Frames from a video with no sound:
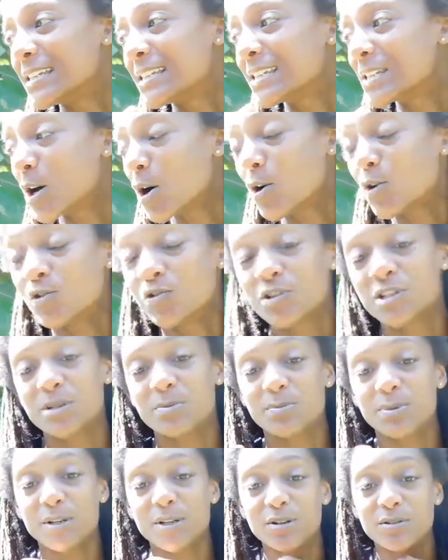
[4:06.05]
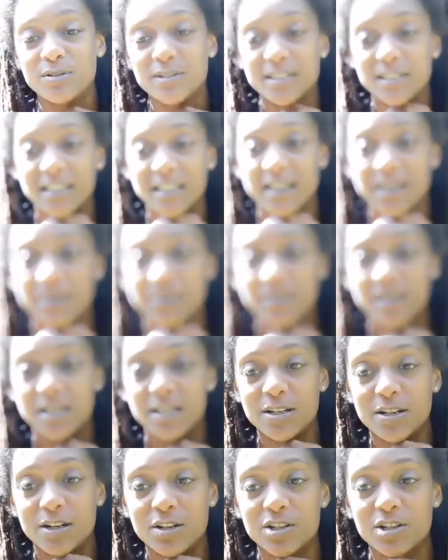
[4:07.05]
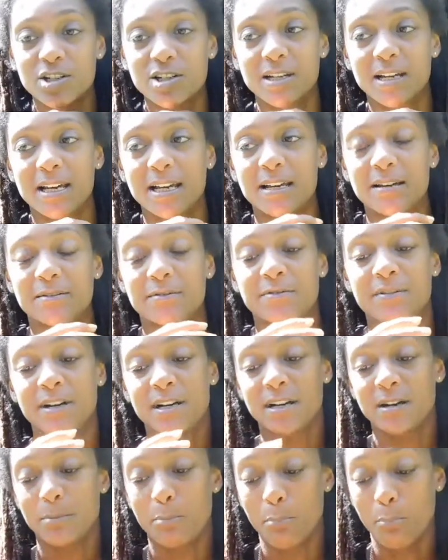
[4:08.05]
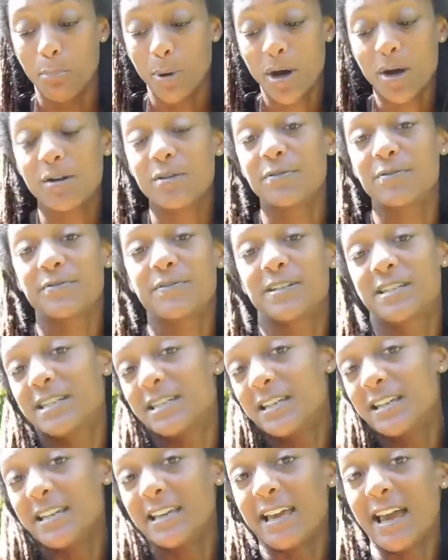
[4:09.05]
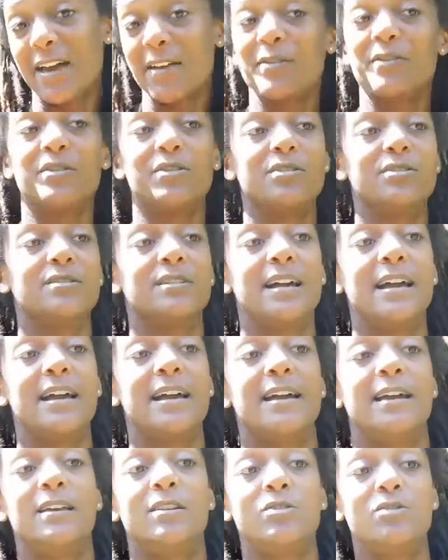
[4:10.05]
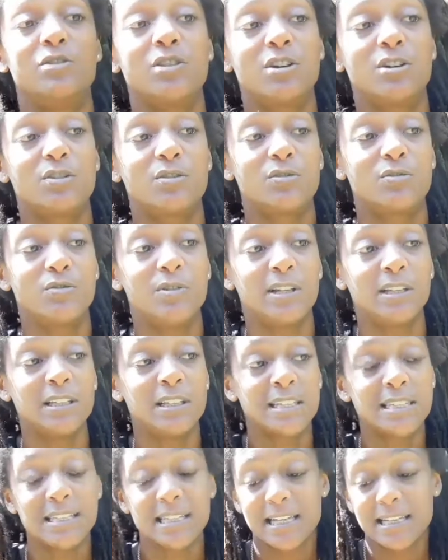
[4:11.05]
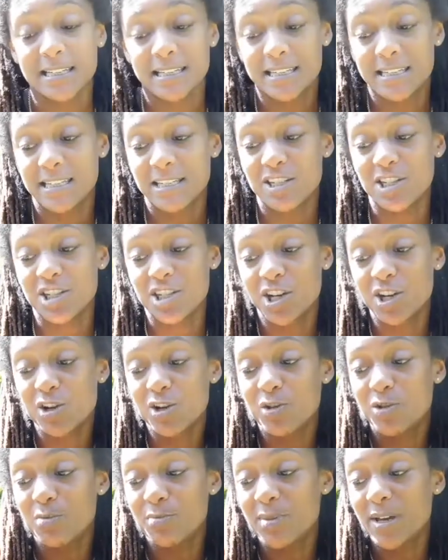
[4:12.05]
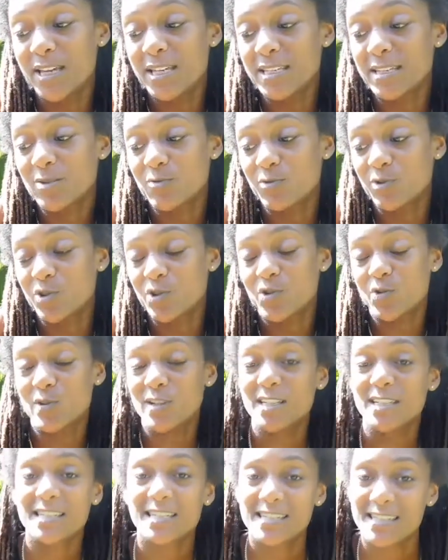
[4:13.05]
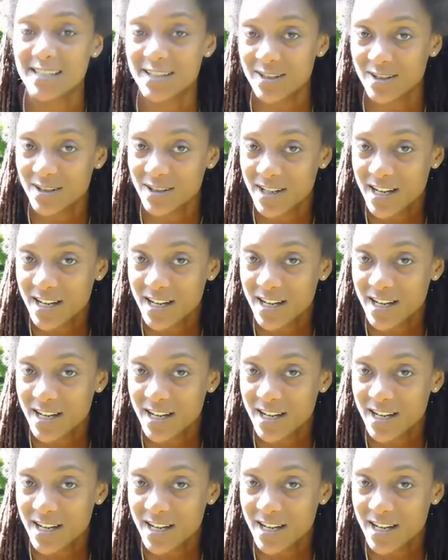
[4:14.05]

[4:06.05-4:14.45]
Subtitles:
its own spirit that me and Nersha have birthed together. And, you know, it looks like it's a jungle-based retreat center